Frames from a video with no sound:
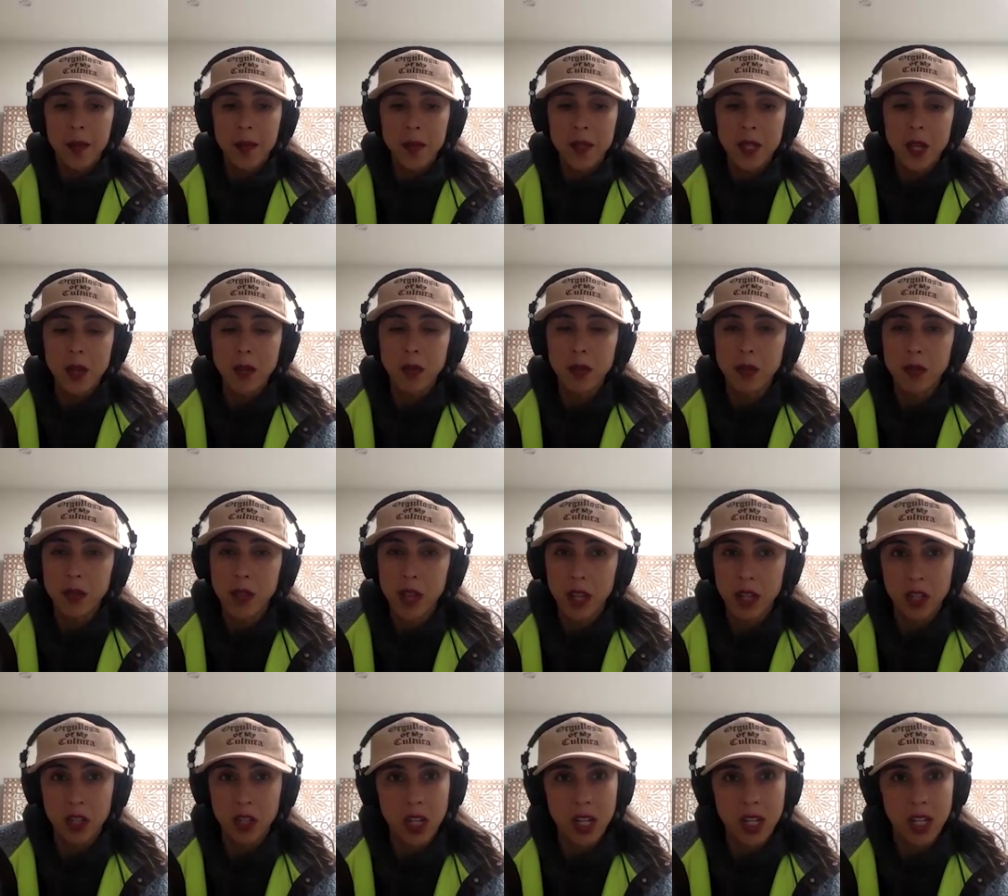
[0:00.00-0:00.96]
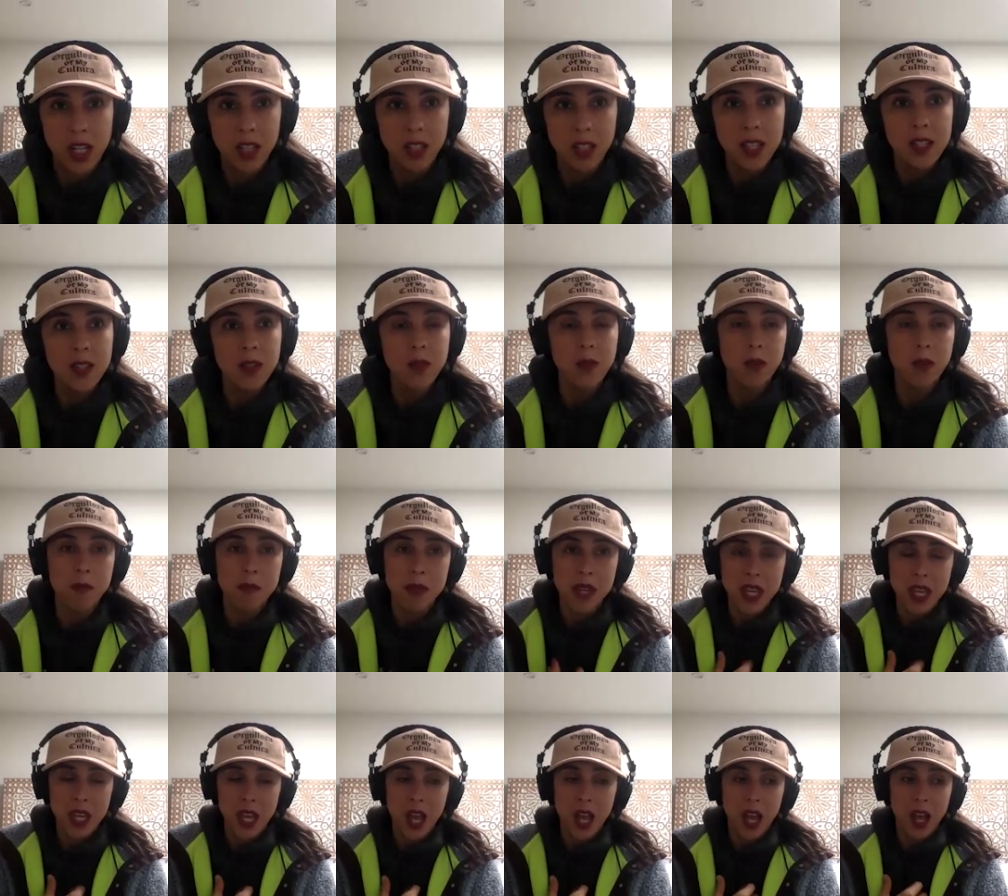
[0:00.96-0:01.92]
self-reflection. At least for
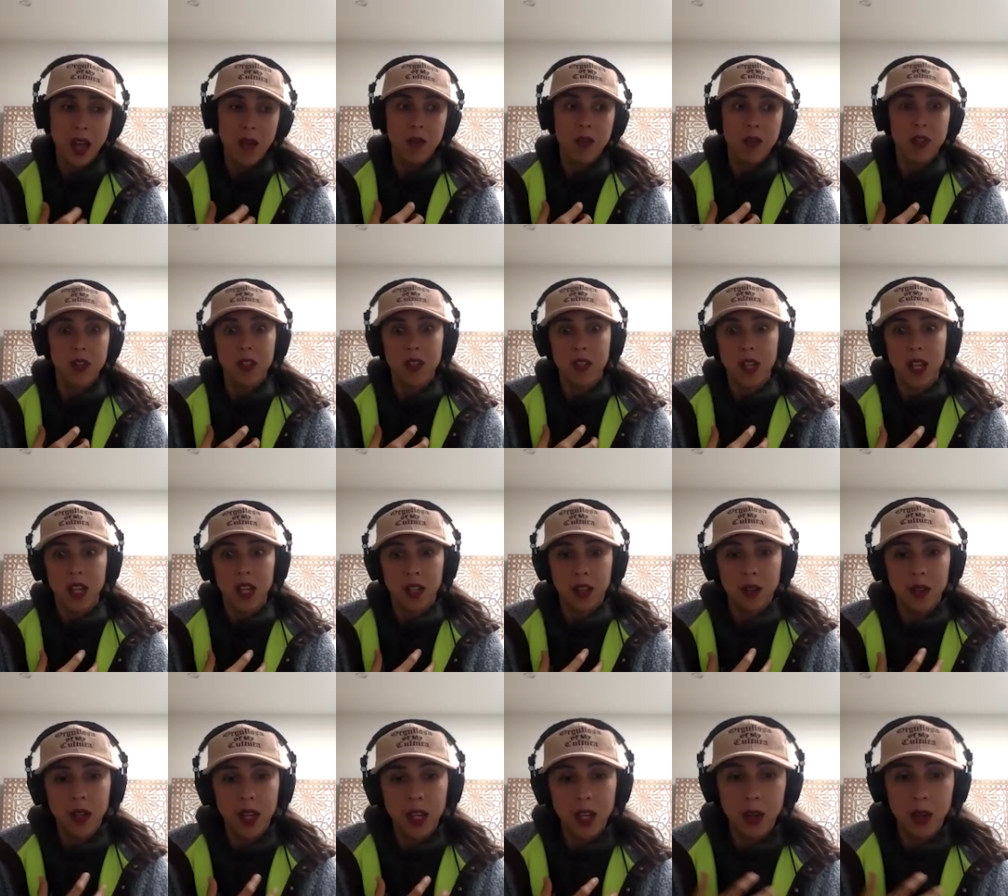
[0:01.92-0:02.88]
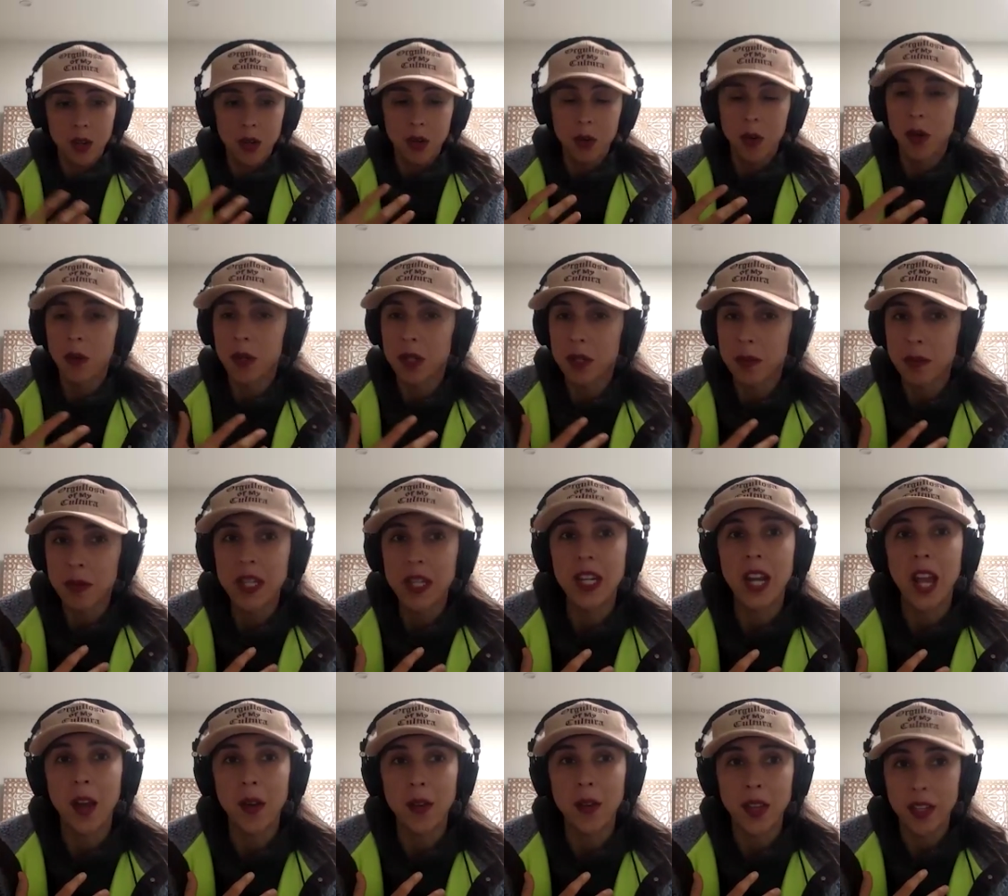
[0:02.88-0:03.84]
me, I was just okay, who do I want to be
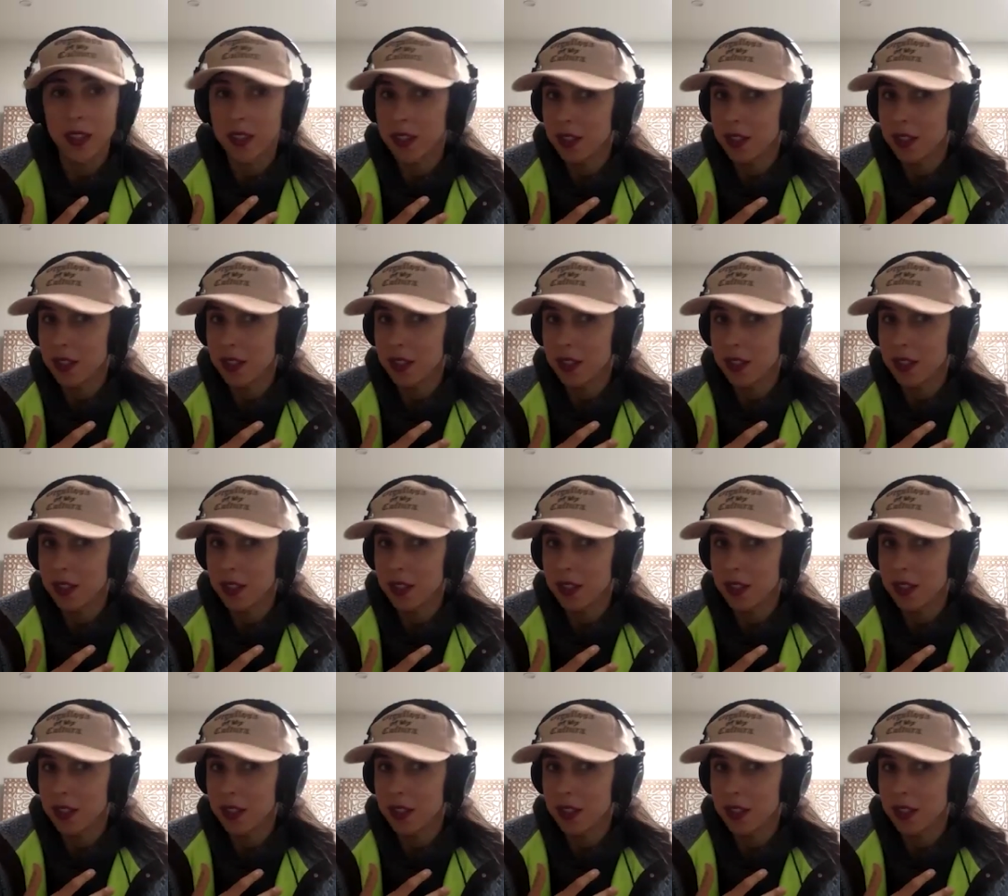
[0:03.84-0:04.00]
now?